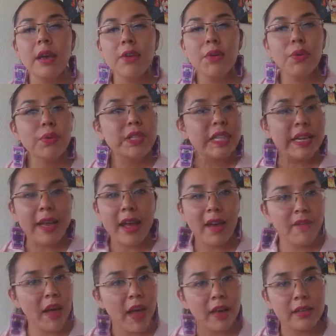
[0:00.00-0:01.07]
who didn't
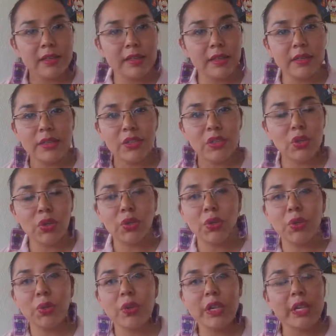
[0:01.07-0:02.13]
have access
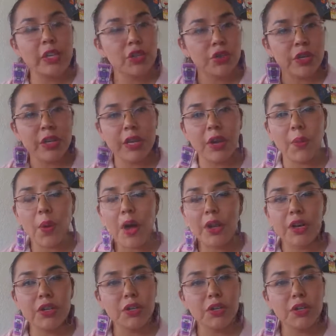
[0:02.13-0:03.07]
to clean drinking water,